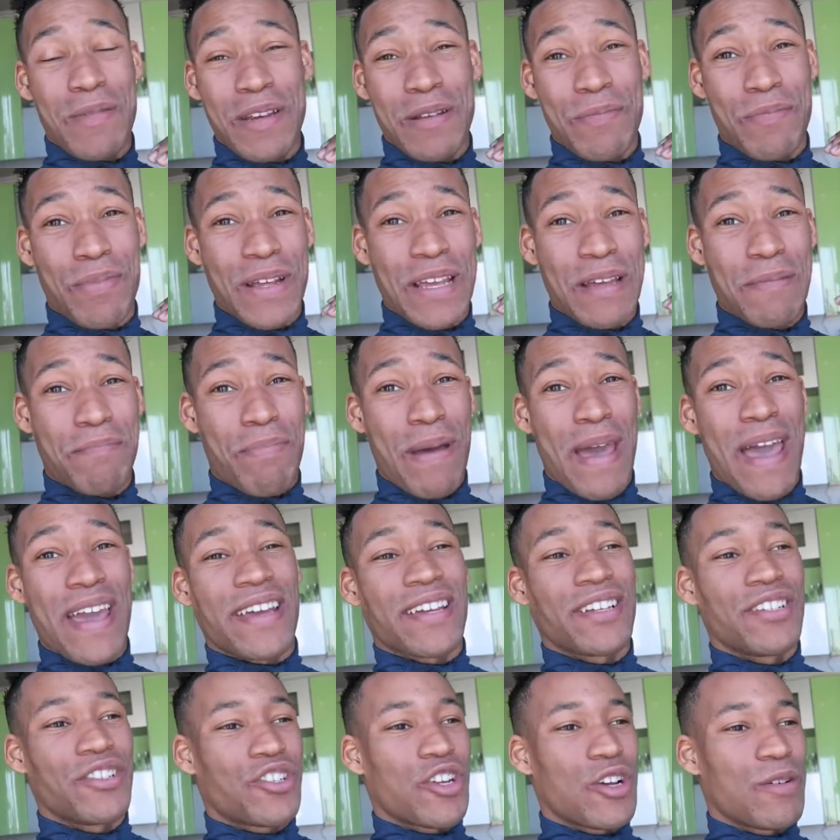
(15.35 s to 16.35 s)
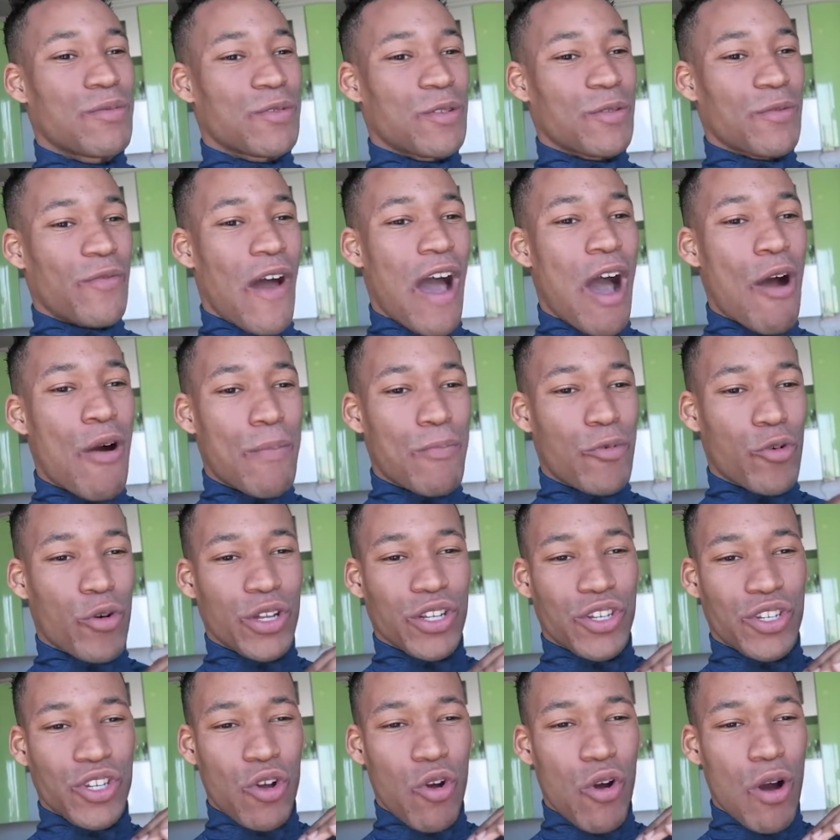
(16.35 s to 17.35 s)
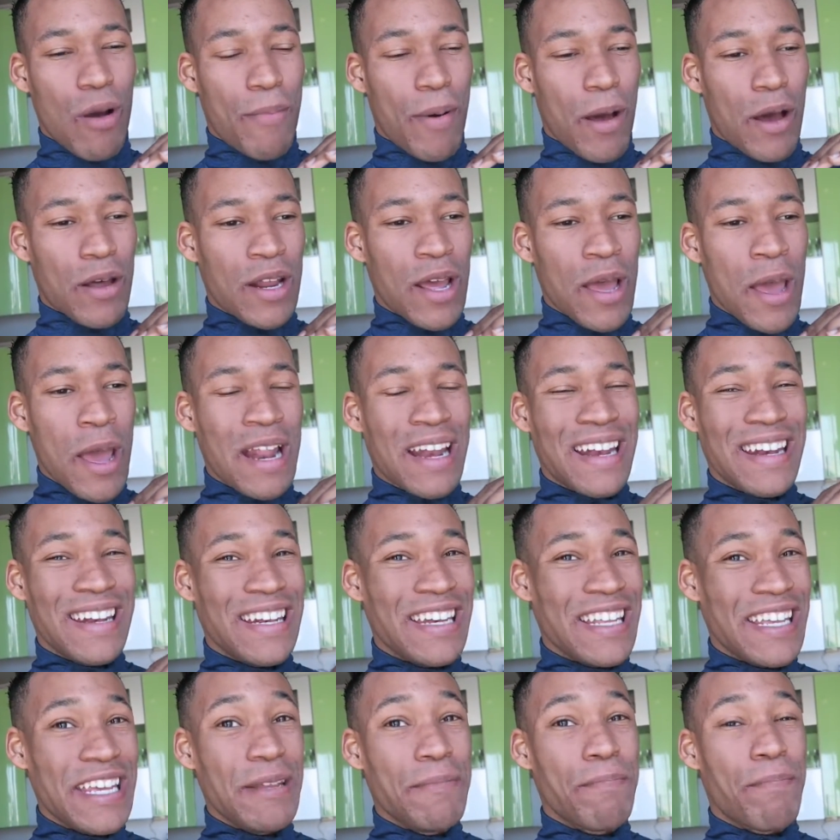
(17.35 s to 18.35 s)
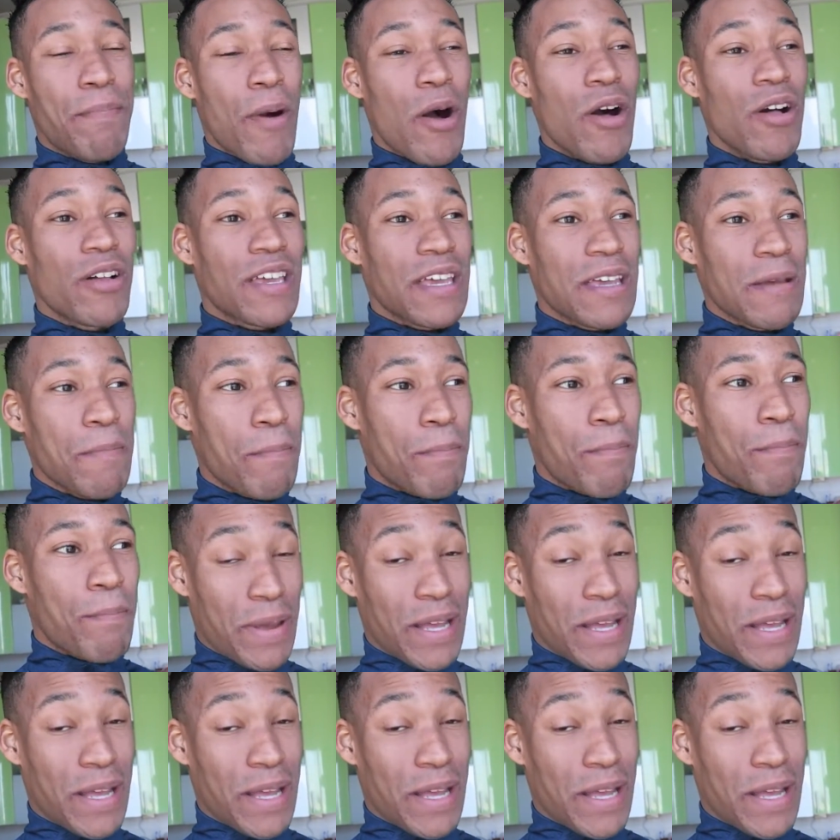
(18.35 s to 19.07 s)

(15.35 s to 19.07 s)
me to bring it back in terms of how I'm going to go about lean bulking,